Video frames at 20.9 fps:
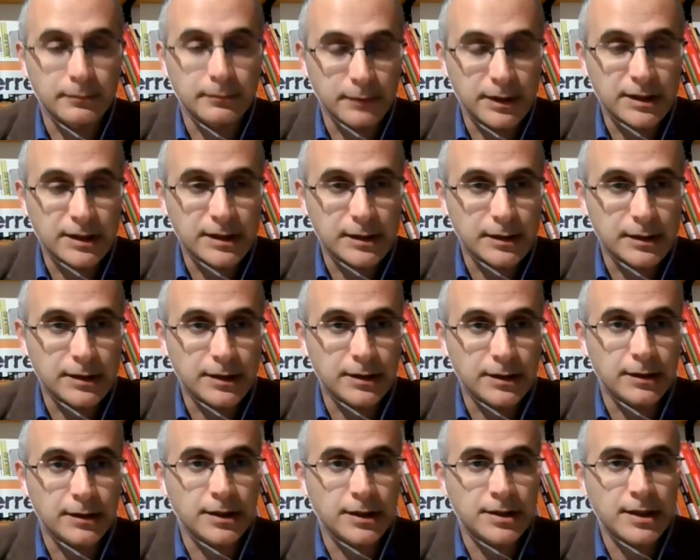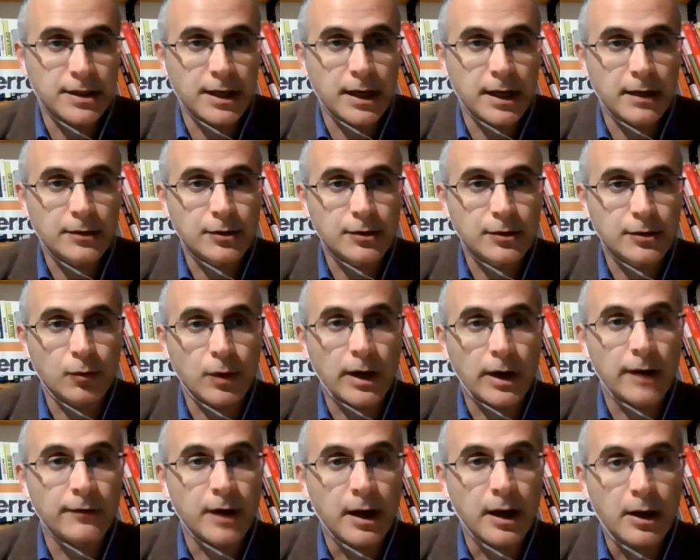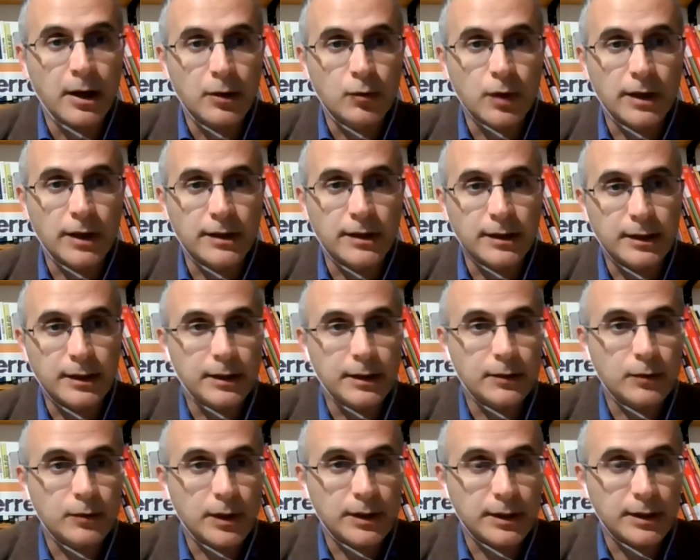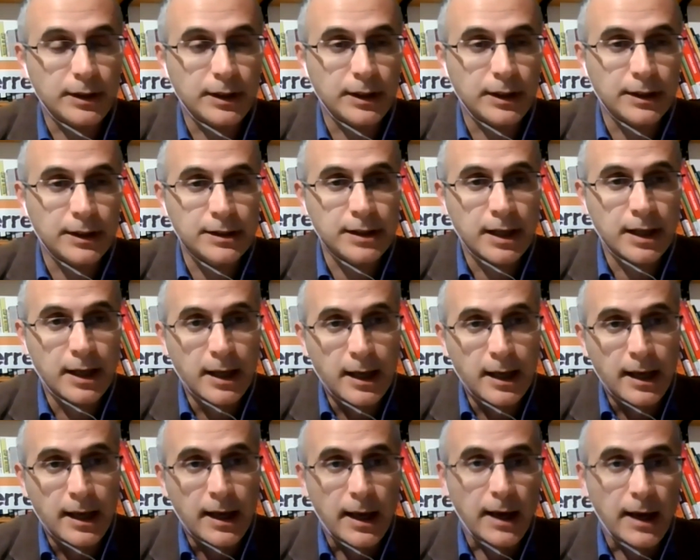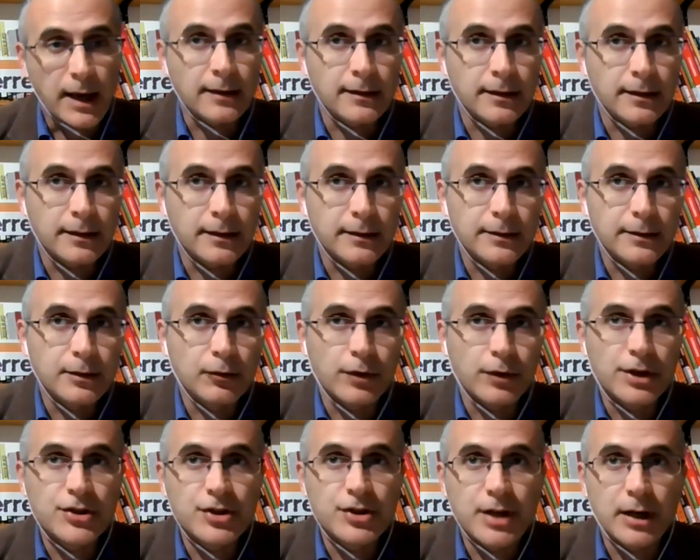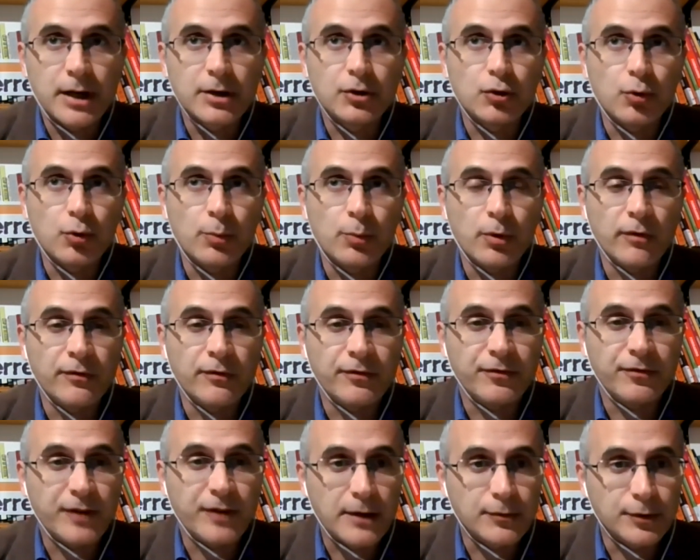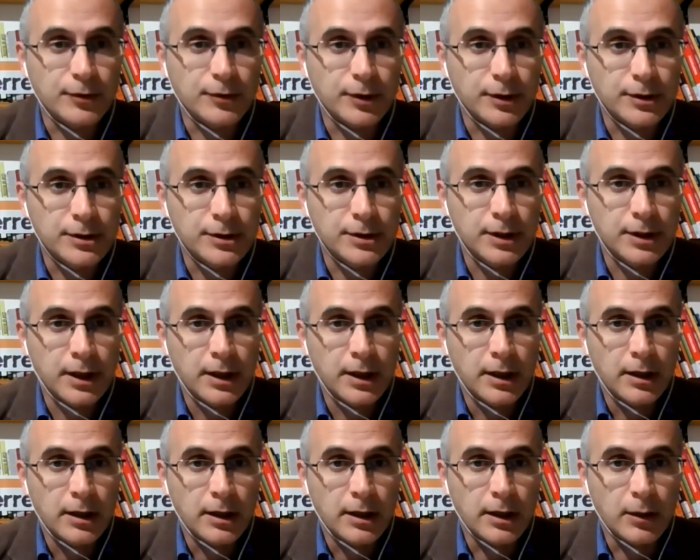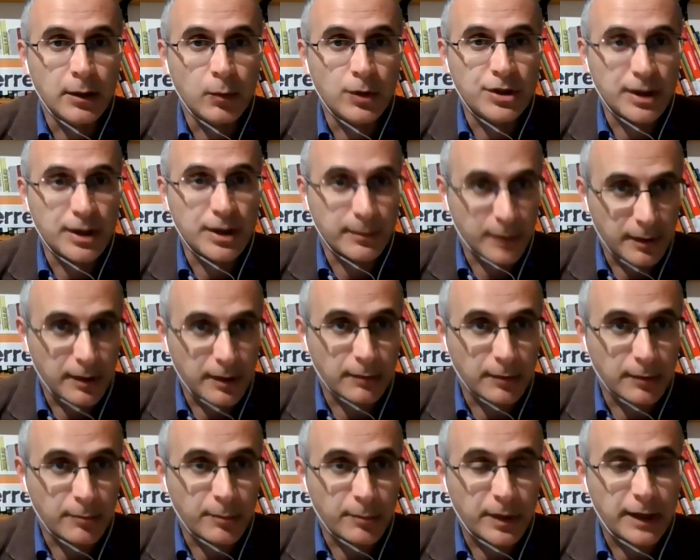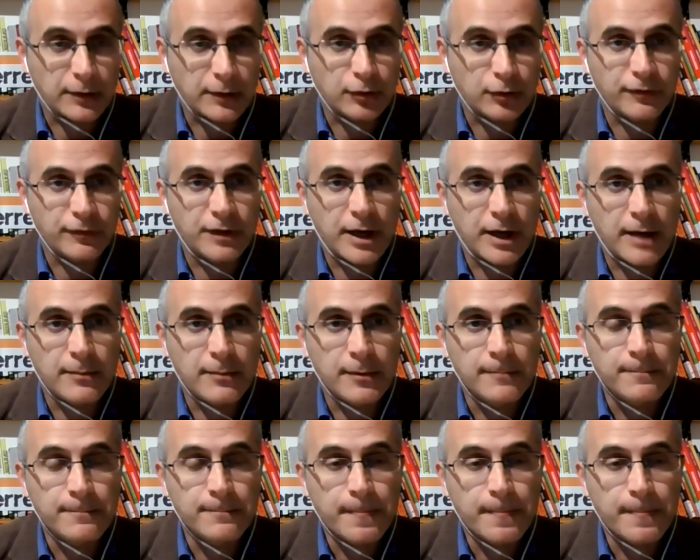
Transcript: this year, so we have 20 years, and the original group of founders, which I'm a part of them,